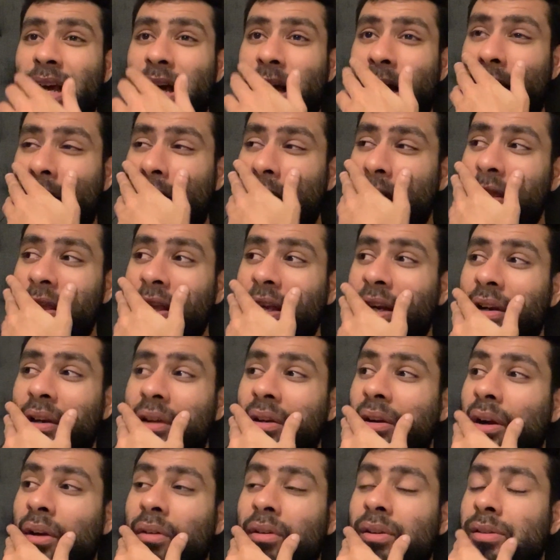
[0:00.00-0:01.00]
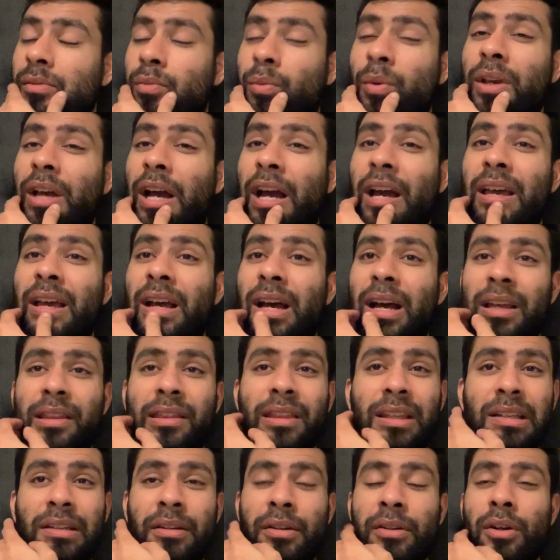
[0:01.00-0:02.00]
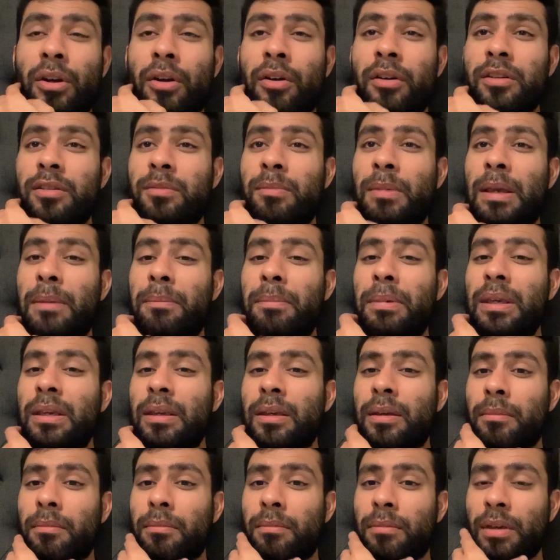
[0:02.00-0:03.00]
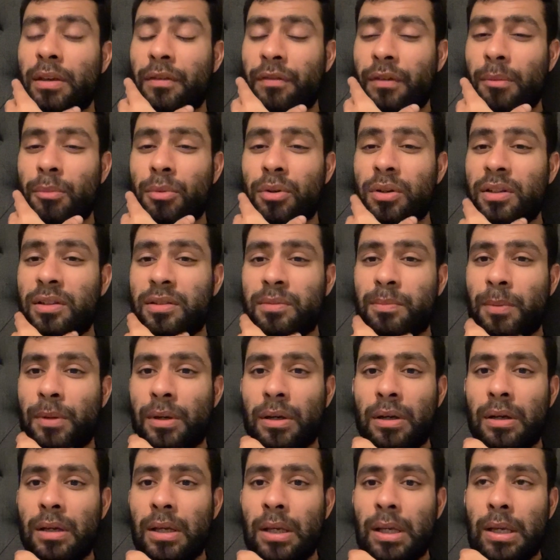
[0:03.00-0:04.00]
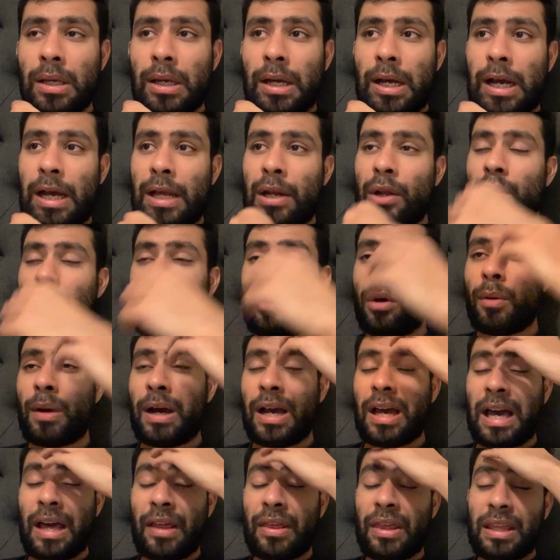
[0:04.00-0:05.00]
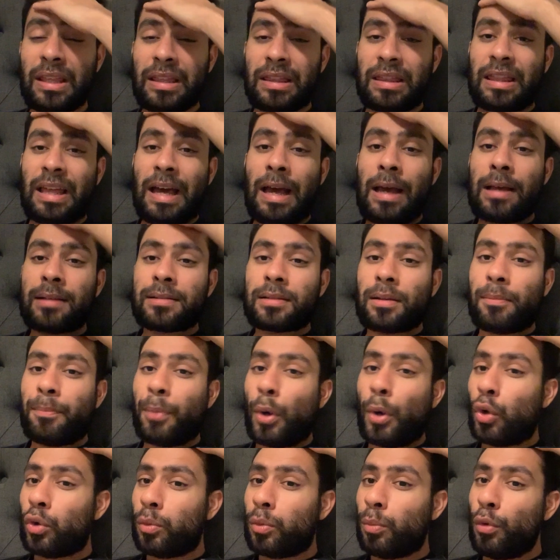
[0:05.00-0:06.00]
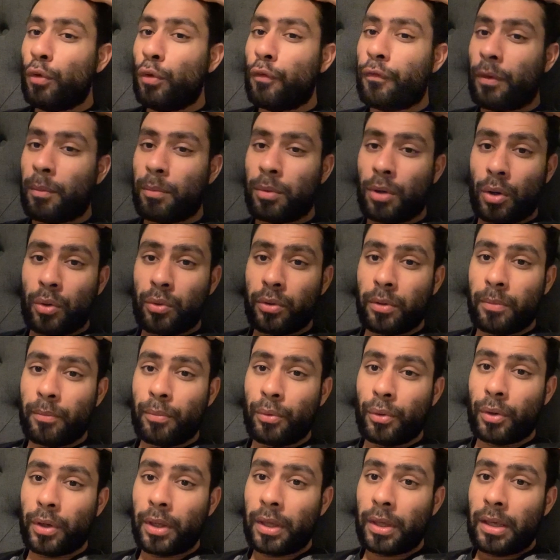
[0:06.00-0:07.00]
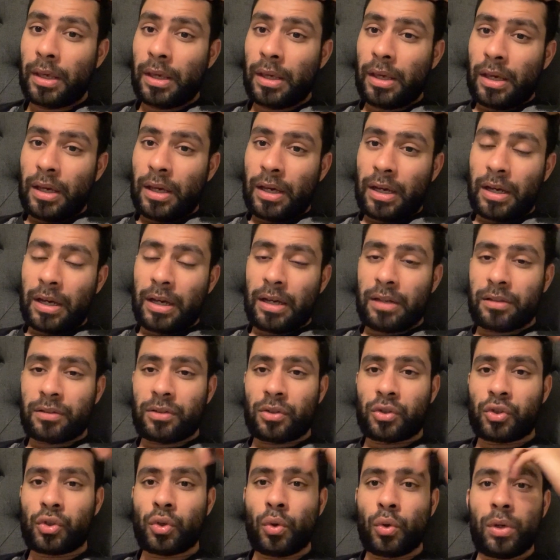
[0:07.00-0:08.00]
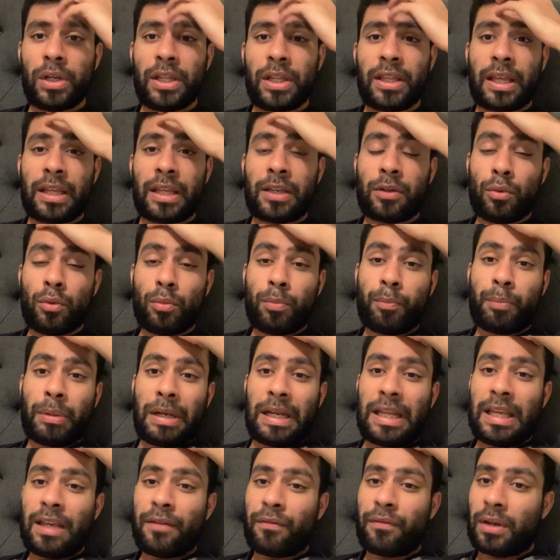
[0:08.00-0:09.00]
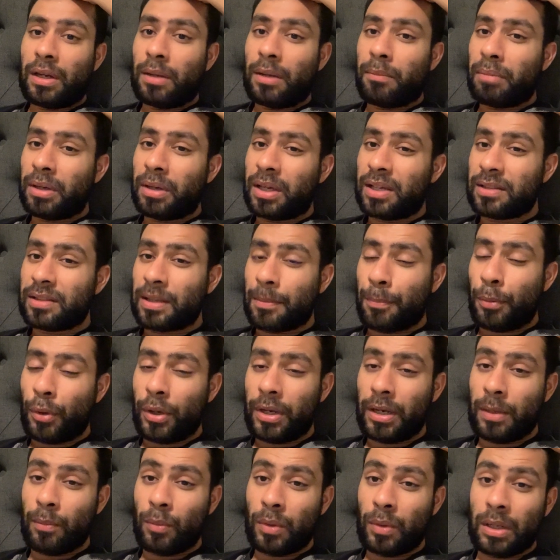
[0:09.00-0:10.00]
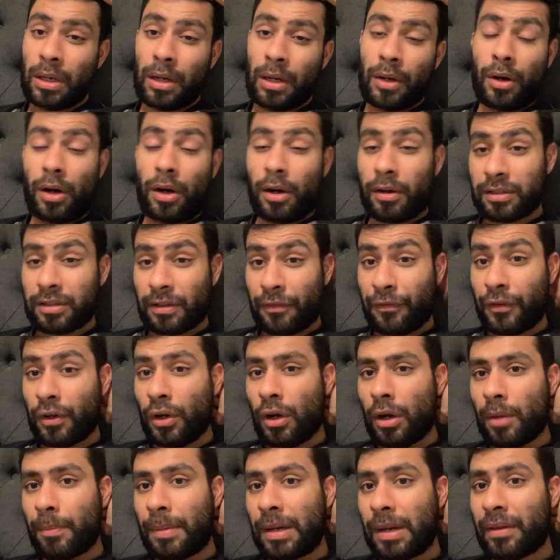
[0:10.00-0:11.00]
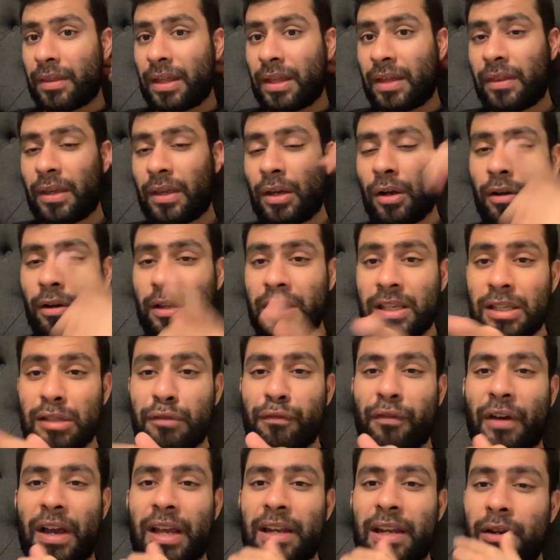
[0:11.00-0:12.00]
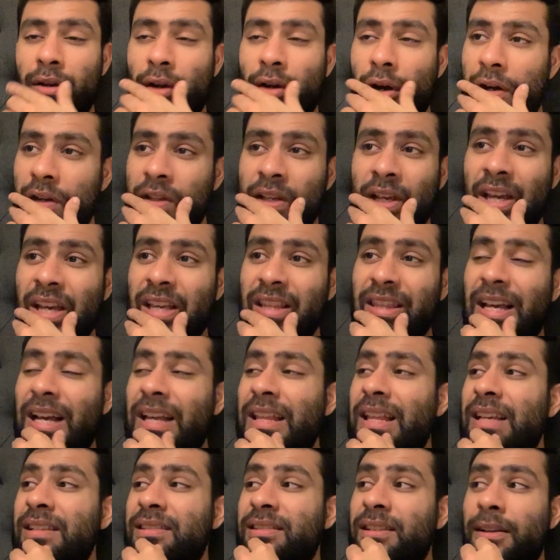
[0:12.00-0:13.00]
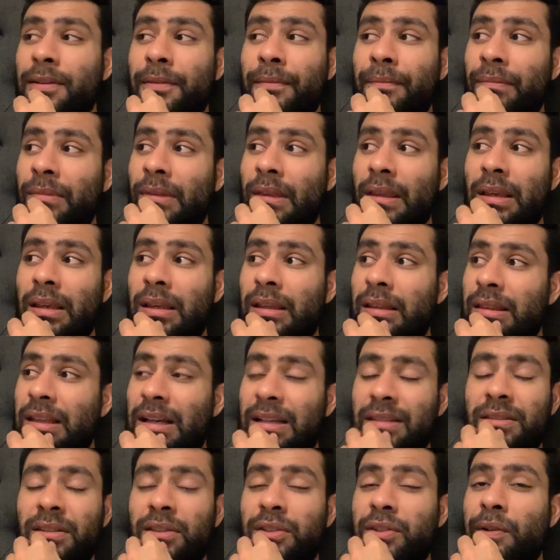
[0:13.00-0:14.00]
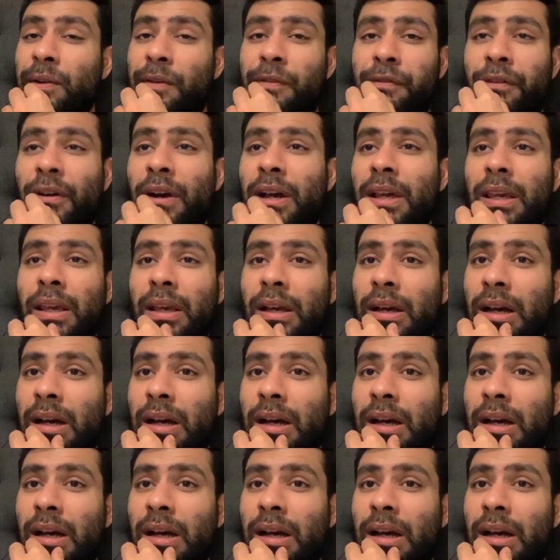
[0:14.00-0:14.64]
I think Linares may beat him, if I'm honest. But I don't know. I think that's a bold move from Golden Boy. So surely they do believe in him, because they're putting him with Linares. I forgot about that. He is fighting Linares. That's a tough fight.